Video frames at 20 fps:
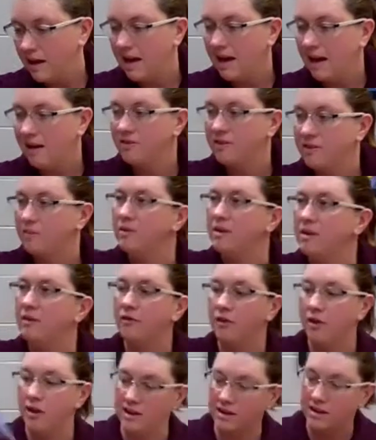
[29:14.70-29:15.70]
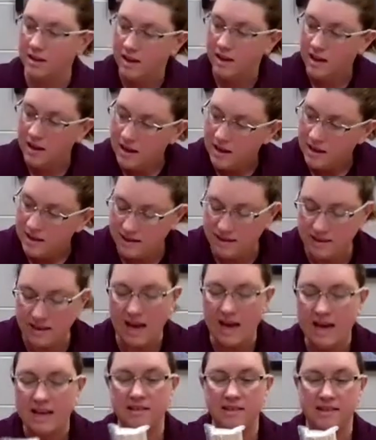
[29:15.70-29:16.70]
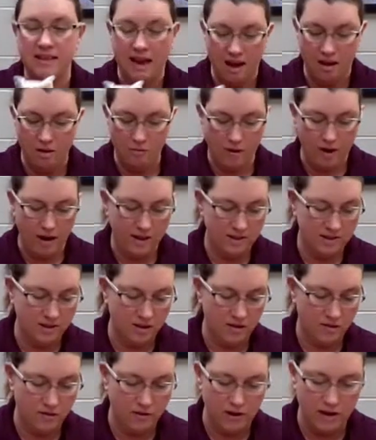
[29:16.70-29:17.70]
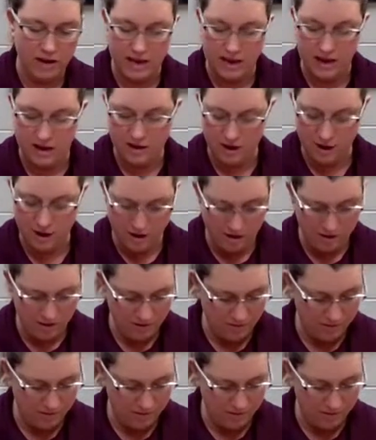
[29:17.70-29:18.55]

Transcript: I have some different size dowel rods over here.